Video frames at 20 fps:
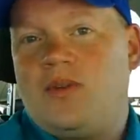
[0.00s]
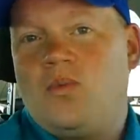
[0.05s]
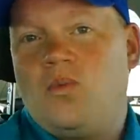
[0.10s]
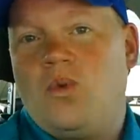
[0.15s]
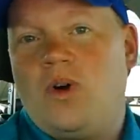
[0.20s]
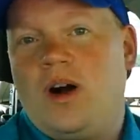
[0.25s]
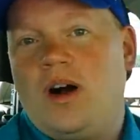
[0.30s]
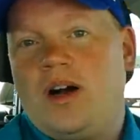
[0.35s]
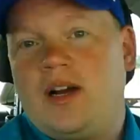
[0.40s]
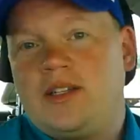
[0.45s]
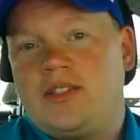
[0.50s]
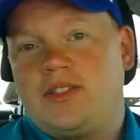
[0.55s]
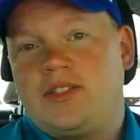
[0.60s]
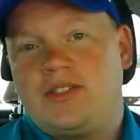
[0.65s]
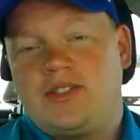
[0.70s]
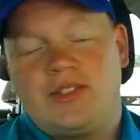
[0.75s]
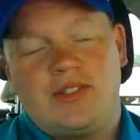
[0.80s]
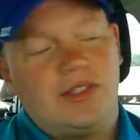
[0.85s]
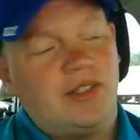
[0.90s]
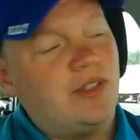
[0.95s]

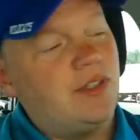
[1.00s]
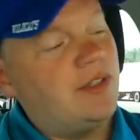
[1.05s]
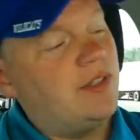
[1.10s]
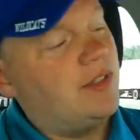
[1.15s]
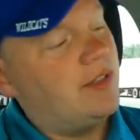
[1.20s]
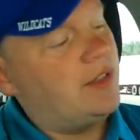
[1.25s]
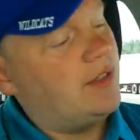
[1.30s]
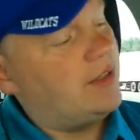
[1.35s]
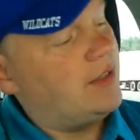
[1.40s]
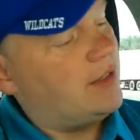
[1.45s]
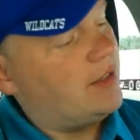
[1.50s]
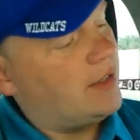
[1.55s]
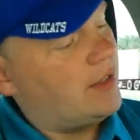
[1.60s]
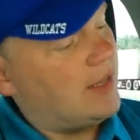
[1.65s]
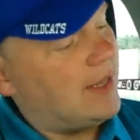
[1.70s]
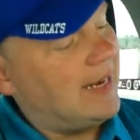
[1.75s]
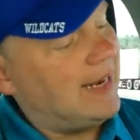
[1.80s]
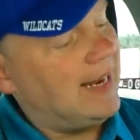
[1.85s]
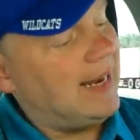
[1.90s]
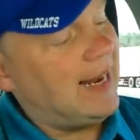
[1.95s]
Watz
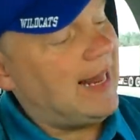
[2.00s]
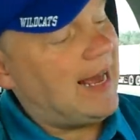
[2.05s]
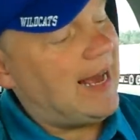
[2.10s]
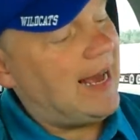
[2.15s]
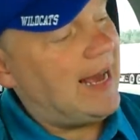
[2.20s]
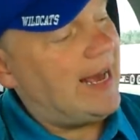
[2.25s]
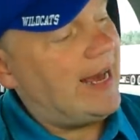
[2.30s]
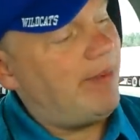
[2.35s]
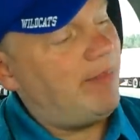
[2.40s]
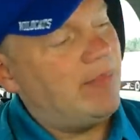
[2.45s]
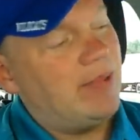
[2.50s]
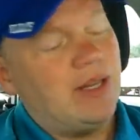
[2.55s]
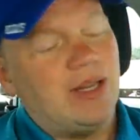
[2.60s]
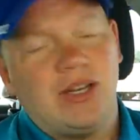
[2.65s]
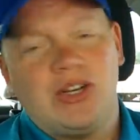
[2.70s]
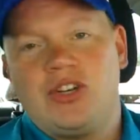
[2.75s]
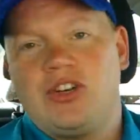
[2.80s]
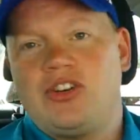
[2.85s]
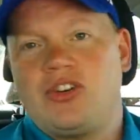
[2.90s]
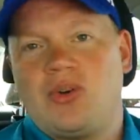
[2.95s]
Lime
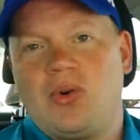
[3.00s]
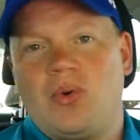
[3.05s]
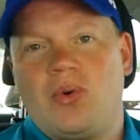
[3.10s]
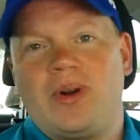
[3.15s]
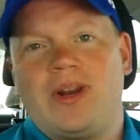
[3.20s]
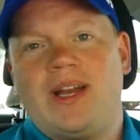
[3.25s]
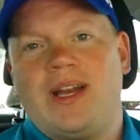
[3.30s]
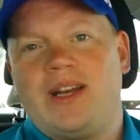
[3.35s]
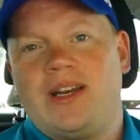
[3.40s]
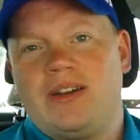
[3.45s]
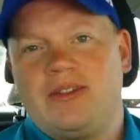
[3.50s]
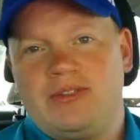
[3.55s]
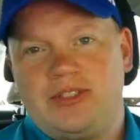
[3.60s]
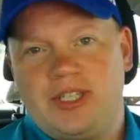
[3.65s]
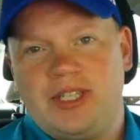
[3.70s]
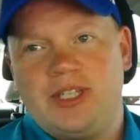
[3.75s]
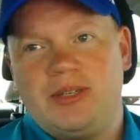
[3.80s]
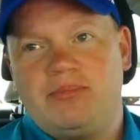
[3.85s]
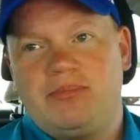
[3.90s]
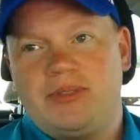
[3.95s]
Tornado
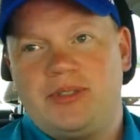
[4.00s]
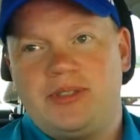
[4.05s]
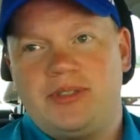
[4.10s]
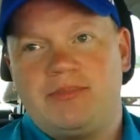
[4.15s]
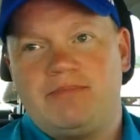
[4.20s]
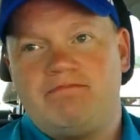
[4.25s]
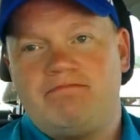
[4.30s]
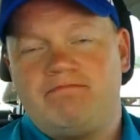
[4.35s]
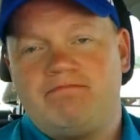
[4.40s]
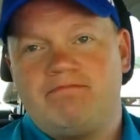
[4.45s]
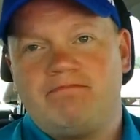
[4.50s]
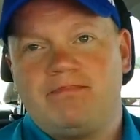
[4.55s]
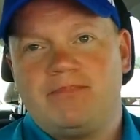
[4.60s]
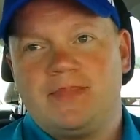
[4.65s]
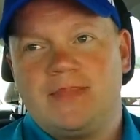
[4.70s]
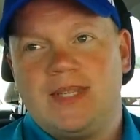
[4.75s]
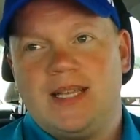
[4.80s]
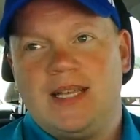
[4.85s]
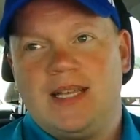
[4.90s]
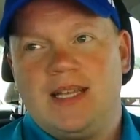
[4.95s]
Chips.
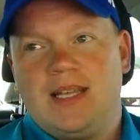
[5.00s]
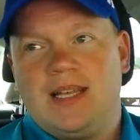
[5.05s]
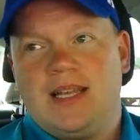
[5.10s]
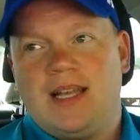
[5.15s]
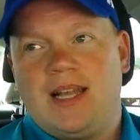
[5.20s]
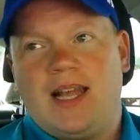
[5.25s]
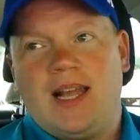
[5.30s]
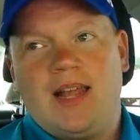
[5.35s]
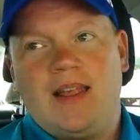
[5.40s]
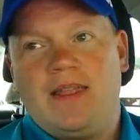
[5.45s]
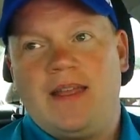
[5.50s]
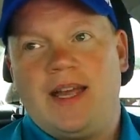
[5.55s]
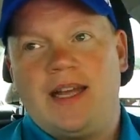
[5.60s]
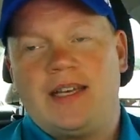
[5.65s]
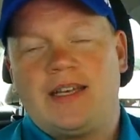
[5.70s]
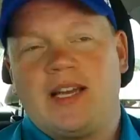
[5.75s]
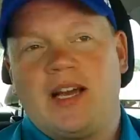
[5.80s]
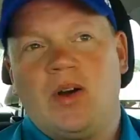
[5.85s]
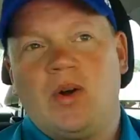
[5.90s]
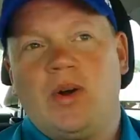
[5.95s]
And they
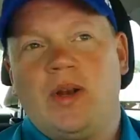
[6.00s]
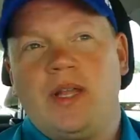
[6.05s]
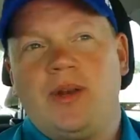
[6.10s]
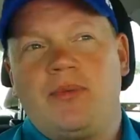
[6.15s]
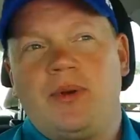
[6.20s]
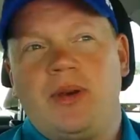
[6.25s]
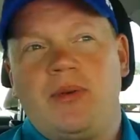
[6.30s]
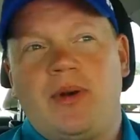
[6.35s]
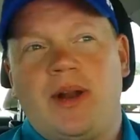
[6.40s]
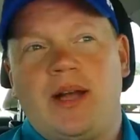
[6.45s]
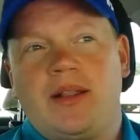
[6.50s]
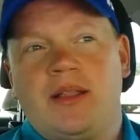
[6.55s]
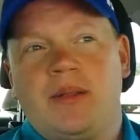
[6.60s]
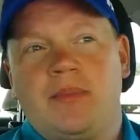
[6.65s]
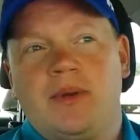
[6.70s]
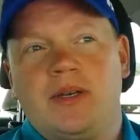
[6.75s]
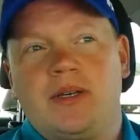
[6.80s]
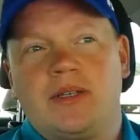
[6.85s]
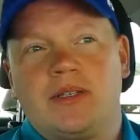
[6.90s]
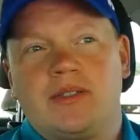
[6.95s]
totally rewrite the
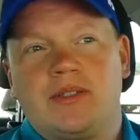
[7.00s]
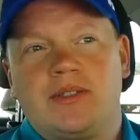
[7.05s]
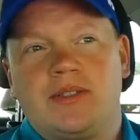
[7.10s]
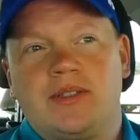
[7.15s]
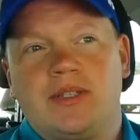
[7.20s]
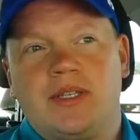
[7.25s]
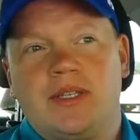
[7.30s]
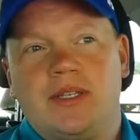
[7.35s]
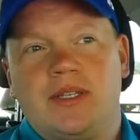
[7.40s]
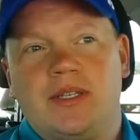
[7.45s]
books.